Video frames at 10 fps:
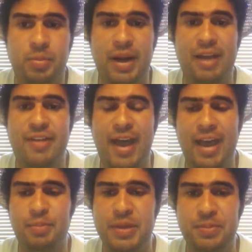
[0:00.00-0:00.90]
But I've
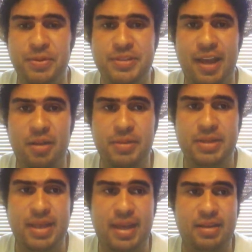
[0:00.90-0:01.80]
had people tell
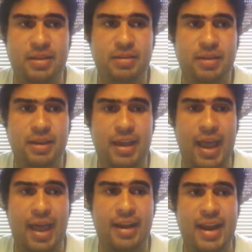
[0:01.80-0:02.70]
me that
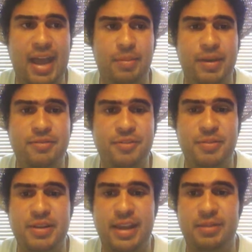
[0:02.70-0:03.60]
had it not been for
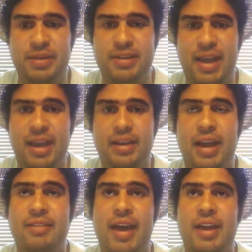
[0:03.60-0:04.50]
me, they'd be dead.
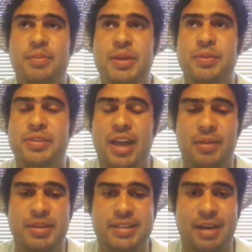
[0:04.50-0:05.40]
I've had people
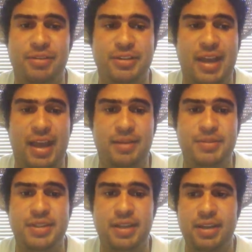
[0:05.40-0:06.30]
tell me several
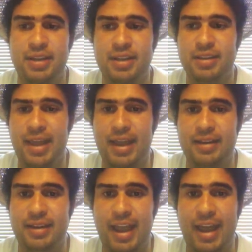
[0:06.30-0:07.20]
times
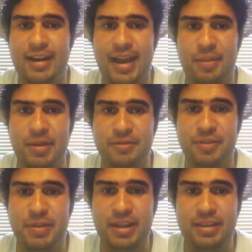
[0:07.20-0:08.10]
that had it not been
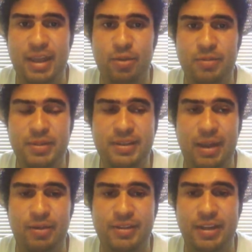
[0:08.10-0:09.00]
for me, they would
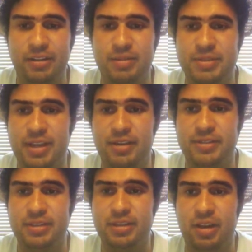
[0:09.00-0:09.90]
have killed
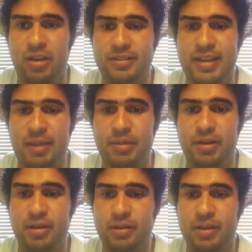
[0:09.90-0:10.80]
themselves a long time
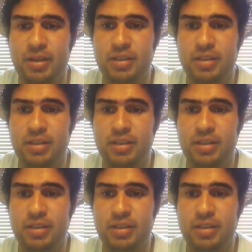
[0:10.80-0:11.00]
ago.